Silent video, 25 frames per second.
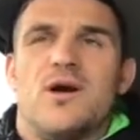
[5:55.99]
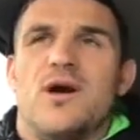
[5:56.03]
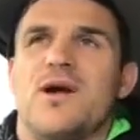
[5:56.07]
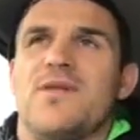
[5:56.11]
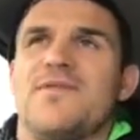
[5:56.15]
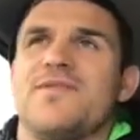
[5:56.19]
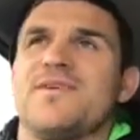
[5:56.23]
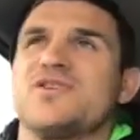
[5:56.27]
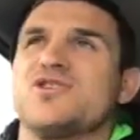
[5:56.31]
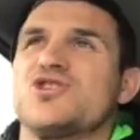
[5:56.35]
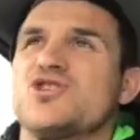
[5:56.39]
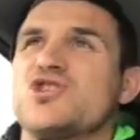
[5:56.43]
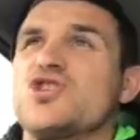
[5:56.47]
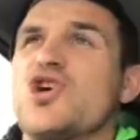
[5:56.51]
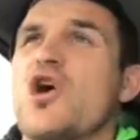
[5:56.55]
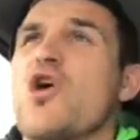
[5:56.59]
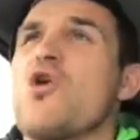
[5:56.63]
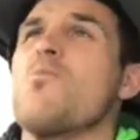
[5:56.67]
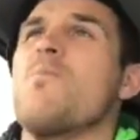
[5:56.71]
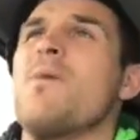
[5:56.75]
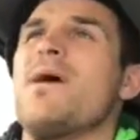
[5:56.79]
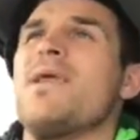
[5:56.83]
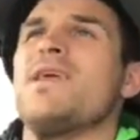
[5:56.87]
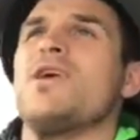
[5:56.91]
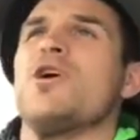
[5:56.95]
And there's
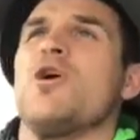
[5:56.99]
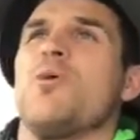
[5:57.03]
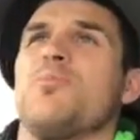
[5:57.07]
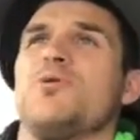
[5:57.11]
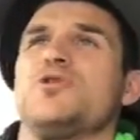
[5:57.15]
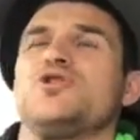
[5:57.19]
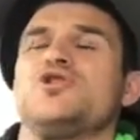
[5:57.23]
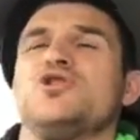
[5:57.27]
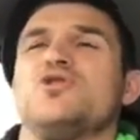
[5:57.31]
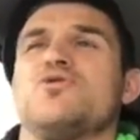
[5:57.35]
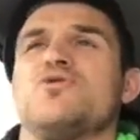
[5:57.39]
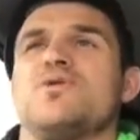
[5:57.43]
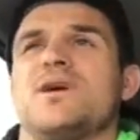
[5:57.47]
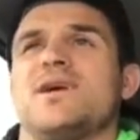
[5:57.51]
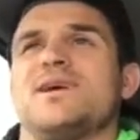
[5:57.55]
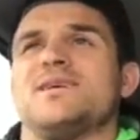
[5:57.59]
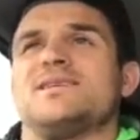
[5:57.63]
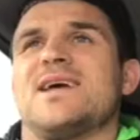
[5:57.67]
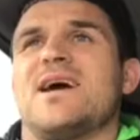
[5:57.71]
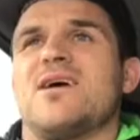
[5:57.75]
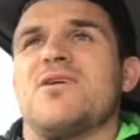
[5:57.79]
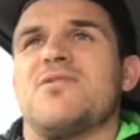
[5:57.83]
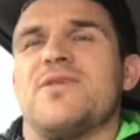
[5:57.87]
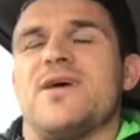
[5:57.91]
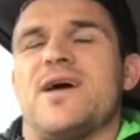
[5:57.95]
so many
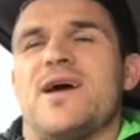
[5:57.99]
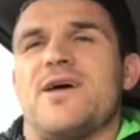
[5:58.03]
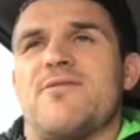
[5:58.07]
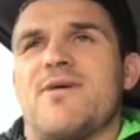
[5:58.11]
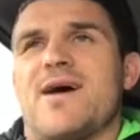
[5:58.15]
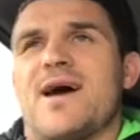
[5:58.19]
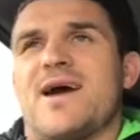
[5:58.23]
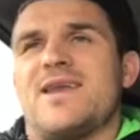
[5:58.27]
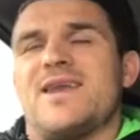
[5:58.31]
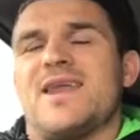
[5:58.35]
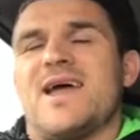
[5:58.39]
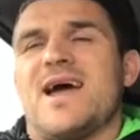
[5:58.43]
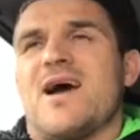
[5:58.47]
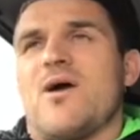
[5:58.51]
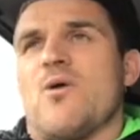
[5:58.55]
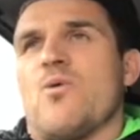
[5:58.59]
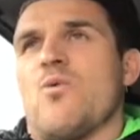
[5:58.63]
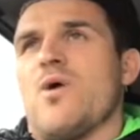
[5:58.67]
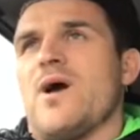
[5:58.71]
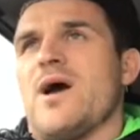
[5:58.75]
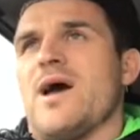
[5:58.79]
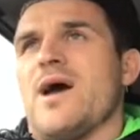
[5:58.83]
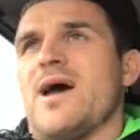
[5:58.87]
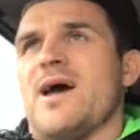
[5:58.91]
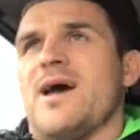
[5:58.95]
opportunities out there right now
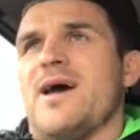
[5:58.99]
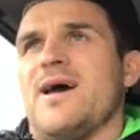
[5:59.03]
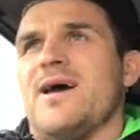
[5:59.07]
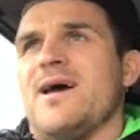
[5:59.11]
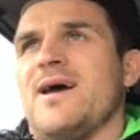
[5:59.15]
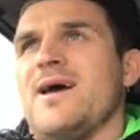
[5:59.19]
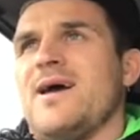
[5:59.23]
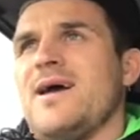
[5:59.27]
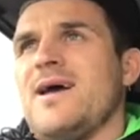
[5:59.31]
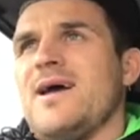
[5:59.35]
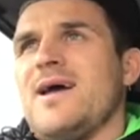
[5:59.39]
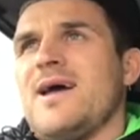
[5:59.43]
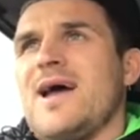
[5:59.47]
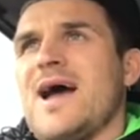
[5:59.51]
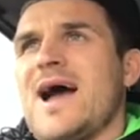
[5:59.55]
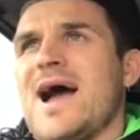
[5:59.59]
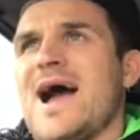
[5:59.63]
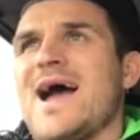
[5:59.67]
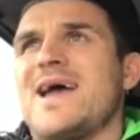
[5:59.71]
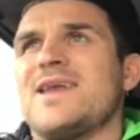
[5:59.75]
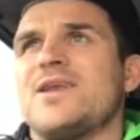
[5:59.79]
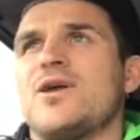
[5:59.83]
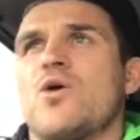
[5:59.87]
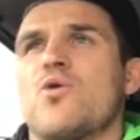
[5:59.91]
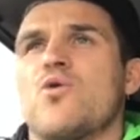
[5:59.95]
where
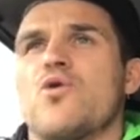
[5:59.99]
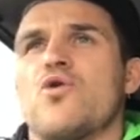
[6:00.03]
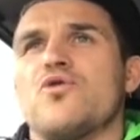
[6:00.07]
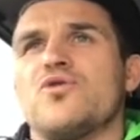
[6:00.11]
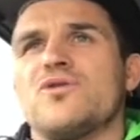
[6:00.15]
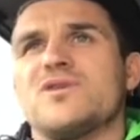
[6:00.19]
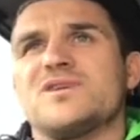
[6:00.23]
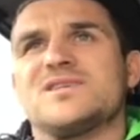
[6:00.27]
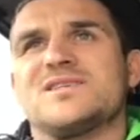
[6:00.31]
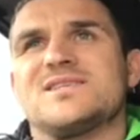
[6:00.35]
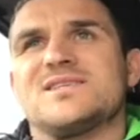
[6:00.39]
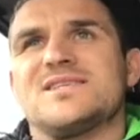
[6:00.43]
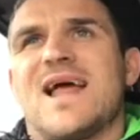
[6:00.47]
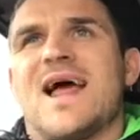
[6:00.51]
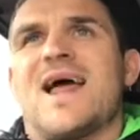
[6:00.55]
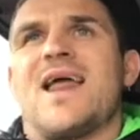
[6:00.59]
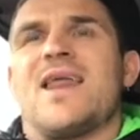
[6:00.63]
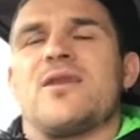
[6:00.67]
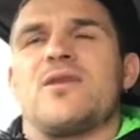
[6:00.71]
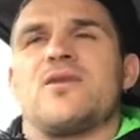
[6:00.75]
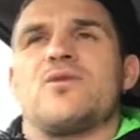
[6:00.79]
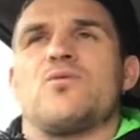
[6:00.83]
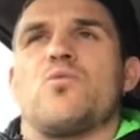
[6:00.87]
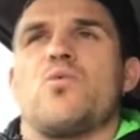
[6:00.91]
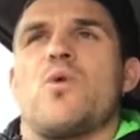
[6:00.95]
I don't
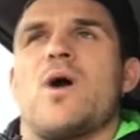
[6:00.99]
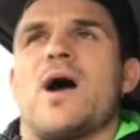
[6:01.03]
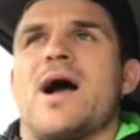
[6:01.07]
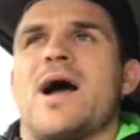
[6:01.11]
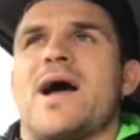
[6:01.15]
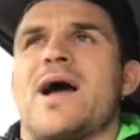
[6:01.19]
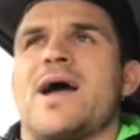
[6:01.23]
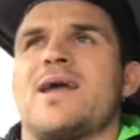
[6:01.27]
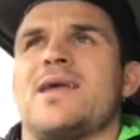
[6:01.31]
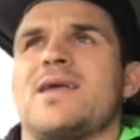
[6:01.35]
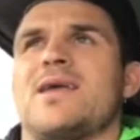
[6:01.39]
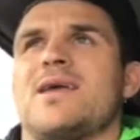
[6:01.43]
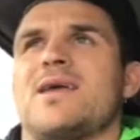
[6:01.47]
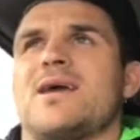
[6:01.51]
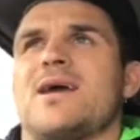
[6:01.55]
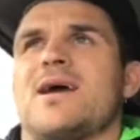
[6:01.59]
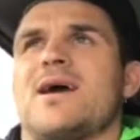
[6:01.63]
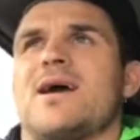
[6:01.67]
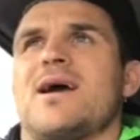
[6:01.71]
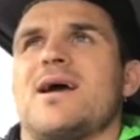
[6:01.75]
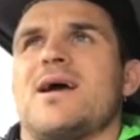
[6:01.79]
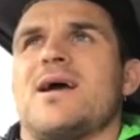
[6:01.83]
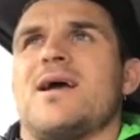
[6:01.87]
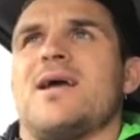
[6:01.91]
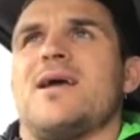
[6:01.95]
understand why,
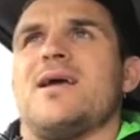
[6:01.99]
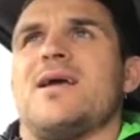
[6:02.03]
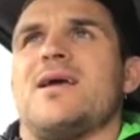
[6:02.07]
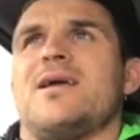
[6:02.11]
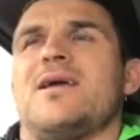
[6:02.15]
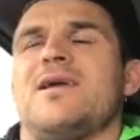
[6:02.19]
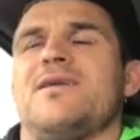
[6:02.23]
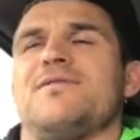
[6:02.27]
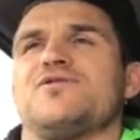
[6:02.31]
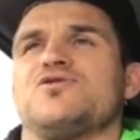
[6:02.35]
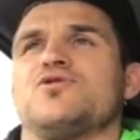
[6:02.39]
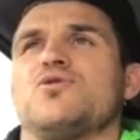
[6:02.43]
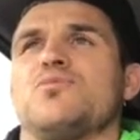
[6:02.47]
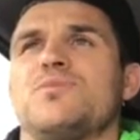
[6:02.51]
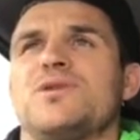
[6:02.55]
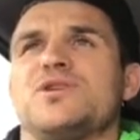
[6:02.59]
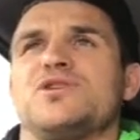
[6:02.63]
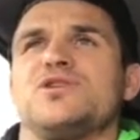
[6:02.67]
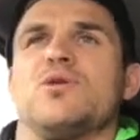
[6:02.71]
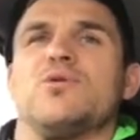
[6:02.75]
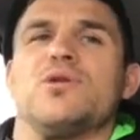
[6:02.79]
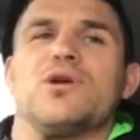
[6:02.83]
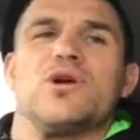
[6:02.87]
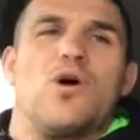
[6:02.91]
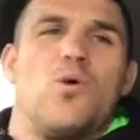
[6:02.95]
if
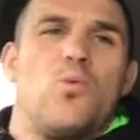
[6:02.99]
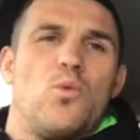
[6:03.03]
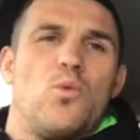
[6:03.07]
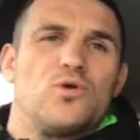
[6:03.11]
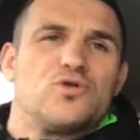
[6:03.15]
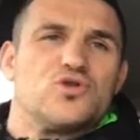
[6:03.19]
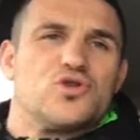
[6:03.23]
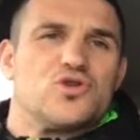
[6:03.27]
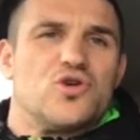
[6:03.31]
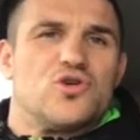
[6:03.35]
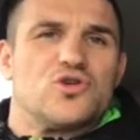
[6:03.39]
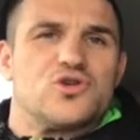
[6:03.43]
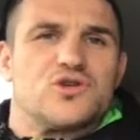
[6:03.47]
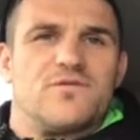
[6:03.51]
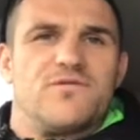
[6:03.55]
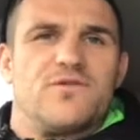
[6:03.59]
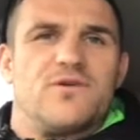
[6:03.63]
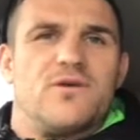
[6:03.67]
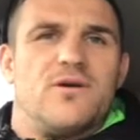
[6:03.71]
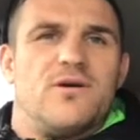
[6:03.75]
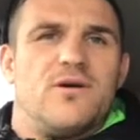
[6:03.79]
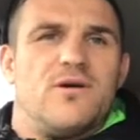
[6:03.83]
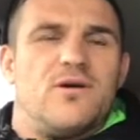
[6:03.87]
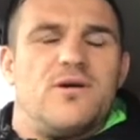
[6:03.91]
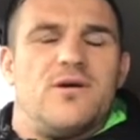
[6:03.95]
somebody's only one source
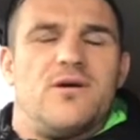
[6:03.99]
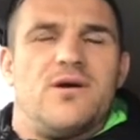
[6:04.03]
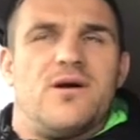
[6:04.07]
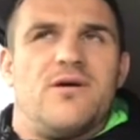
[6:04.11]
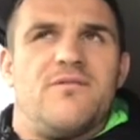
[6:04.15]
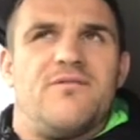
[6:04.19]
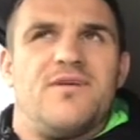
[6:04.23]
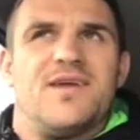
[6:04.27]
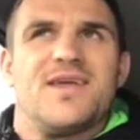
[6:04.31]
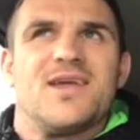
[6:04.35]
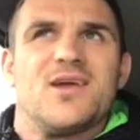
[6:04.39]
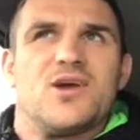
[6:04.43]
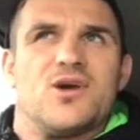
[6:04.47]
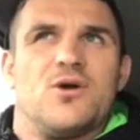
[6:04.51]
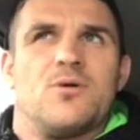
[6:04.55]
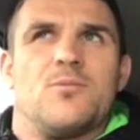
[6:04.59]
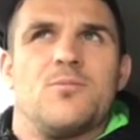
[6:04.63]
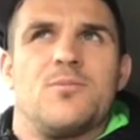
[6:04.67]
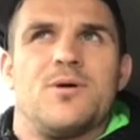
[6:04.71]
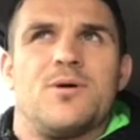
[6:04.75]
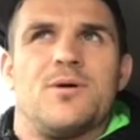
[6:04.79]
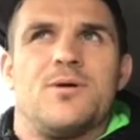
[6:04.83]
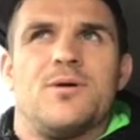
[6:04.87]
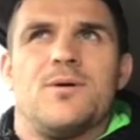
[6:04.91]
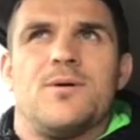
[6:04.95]
of
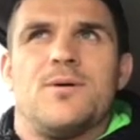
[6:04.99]
income,